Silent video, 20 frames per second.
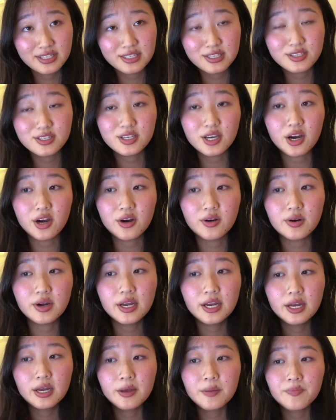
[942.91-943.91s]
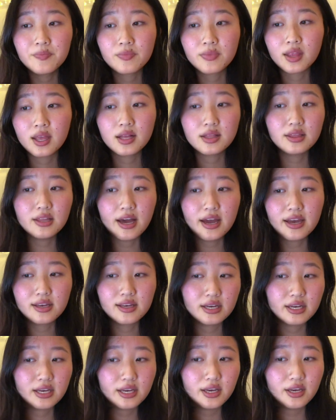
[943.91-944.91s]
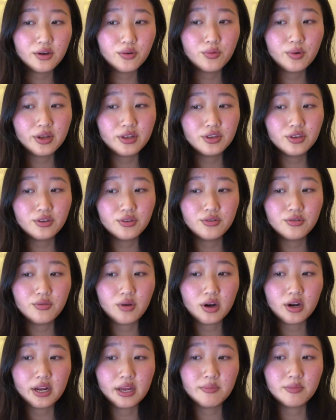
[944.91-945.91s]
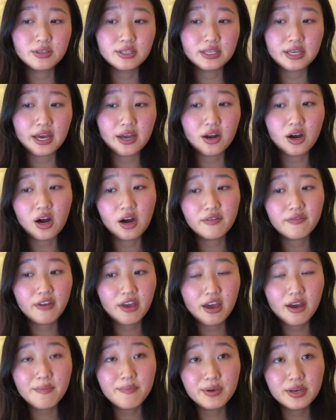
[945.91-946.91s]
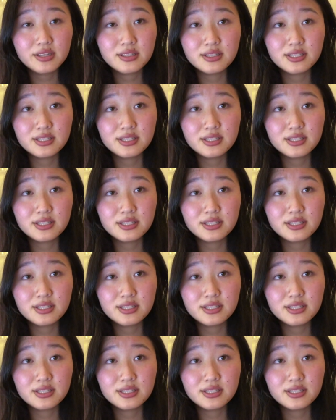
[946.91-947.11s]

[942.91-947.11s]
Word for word: So like when you are able to get off campus,